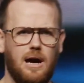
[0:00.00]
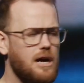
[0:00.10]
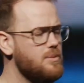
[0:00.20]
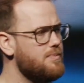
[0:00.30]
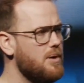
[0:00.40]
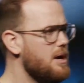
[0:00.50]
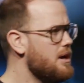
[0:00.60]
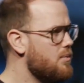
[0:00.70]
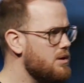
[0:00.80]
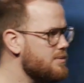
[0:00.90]
How do we,
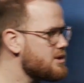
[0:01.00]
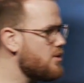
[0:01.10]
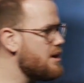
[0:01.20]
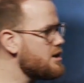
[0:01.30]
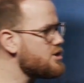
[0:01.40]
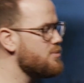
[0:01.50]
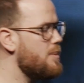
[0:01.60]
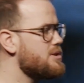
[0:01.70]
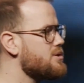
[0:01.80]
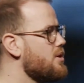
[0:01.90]
what's going on? I just
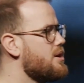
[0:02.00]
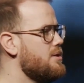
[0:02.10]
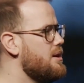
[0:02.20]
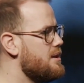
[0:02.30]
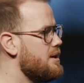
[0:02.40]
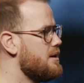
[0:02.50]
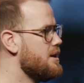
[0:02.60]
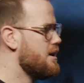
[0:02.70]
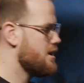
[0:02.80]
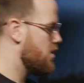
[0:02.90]
remember so clearly
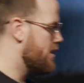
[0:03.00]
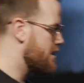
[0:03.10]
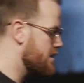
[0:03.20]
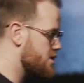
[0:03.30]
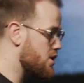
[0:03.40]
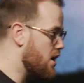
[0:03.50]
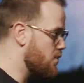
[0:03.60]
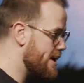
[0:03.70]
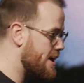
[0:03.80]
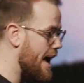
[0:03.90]
going,
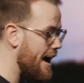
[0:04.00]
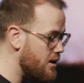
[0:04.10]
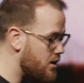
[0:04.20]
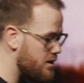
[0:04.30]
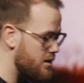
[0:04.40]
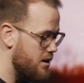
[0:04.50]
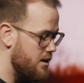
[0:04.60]
Ashari, we cannot